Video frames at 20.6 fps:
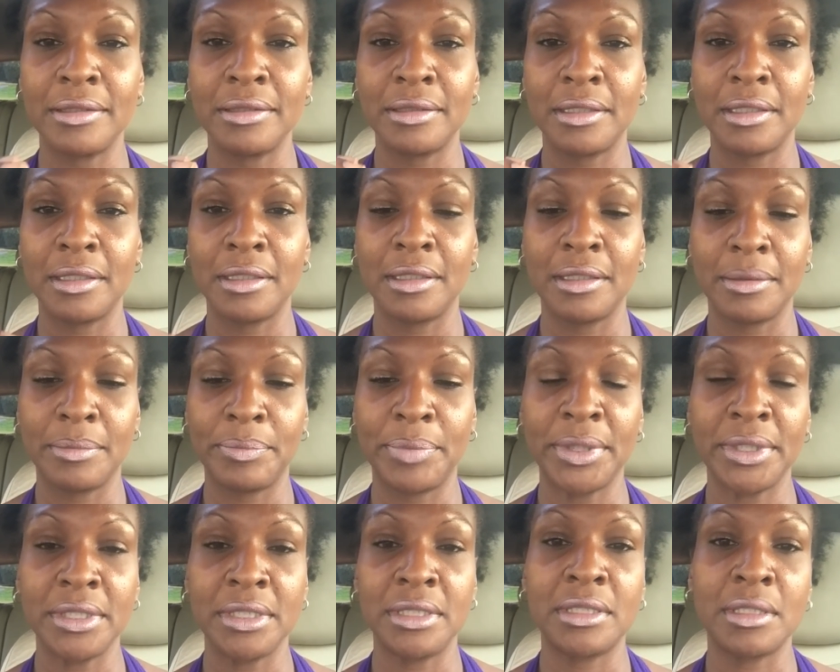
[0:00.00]
the
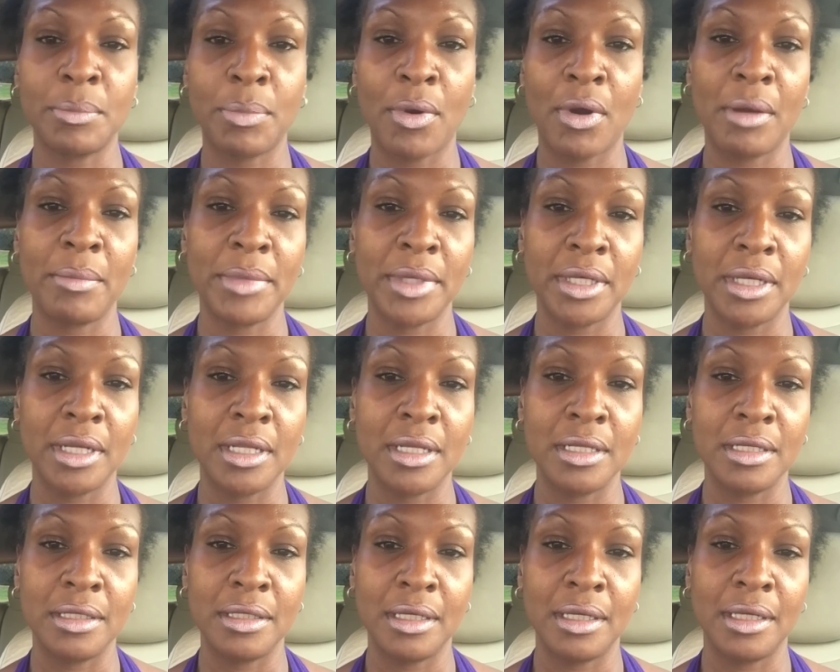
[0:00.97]
police department
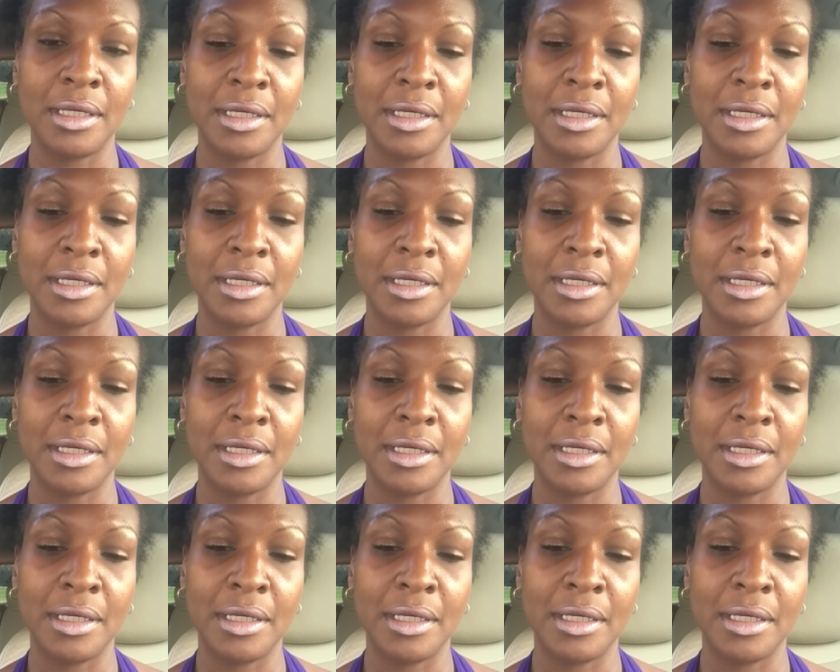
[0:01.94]
in